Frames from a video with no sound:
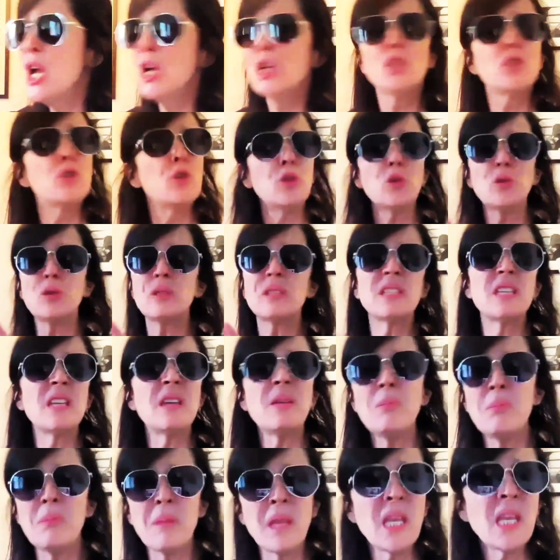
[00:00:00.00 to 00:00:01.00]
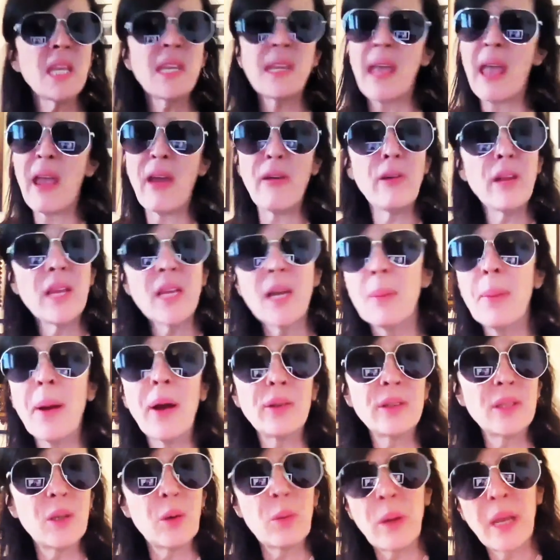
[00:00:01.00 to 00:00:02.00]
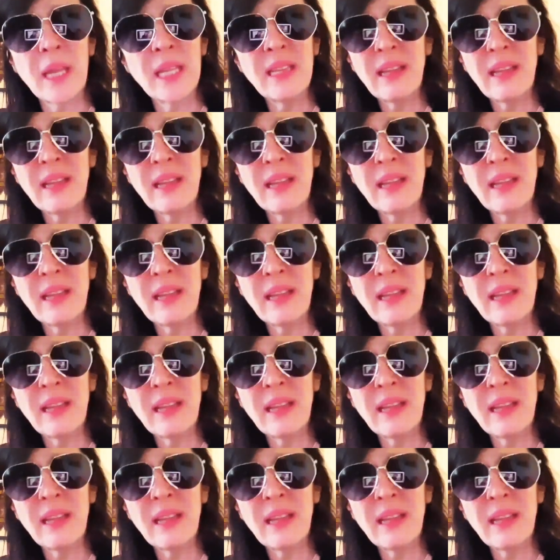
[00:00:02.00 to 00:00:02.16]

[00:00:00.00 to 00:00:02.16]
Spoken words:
Do you see me caring about the way